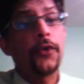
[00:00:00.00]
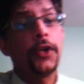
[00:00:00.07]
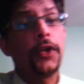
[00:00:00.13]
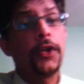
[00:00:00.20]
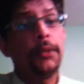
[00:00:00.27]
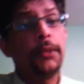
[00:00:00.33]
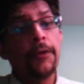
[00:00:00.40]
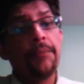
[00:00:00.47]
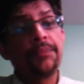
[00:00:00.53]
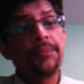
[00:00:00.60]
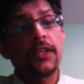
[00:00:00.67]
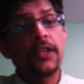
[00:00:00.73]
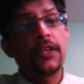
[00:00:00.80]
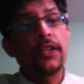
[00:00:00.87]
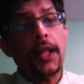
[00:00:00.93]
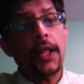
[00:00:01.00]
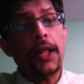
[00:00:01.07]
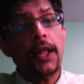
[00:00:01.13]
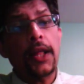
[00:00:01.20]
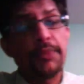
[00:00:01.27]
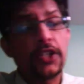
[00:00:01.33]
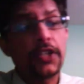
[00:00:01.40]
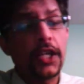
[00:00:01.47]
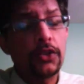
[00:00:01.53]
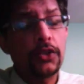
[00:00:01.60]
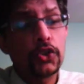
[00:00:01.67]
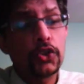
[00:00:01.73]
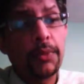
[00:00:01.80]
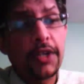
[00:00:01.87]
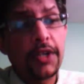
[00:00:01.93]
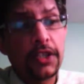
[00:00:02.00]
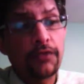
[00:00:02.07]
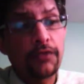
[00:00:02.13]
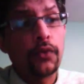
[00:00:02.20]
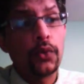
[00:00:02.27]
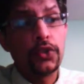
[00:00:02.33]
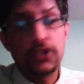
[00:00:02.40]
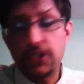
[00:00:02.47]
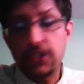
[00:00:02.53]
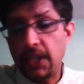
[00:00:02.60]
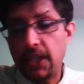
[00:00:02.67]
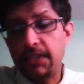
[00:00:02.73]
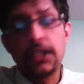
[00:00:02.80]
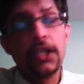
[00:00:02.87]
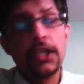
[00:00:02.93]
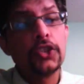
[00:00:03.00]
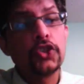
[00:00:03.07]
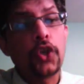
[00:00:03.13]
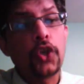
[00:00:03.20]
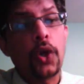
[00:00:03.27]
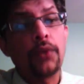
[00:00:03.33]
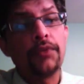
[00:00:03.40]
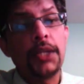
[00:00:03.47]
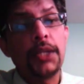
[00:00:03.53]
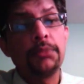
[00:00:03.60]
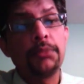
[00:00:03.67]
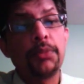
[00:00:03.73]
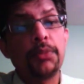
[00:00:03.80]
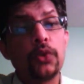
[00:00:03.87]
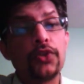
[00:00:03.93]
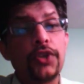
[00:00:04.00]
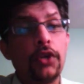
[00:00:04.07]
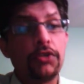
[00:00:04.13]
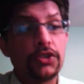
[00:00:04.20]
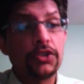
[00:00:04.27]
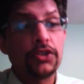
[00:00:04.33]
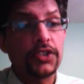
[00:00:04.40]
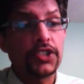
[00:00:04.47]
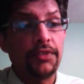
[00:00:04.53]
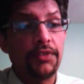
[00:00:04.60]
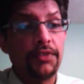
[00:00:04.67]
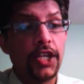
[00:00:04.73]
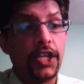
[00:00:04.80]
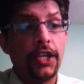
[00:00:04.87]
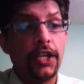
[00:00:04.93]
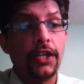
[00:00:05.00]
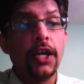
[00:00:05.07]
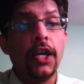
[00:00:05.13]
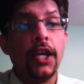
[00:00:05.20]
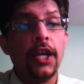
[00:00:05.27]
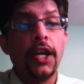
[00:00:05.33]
Creamer, the right arm leg spinner, 10 overs, no maiden, 47. Sean Williams bowled 3 overs for 17.